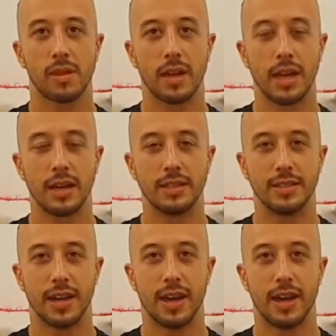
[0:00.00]
and
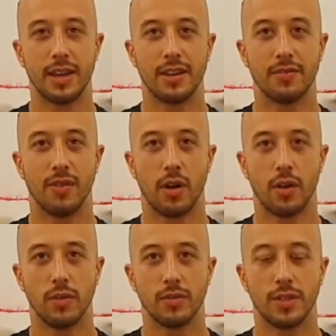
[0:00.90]
it
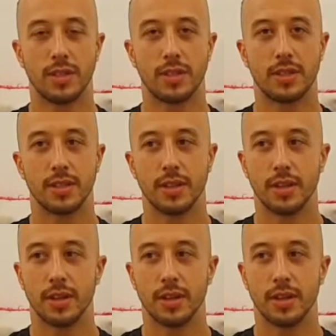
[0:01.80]
involves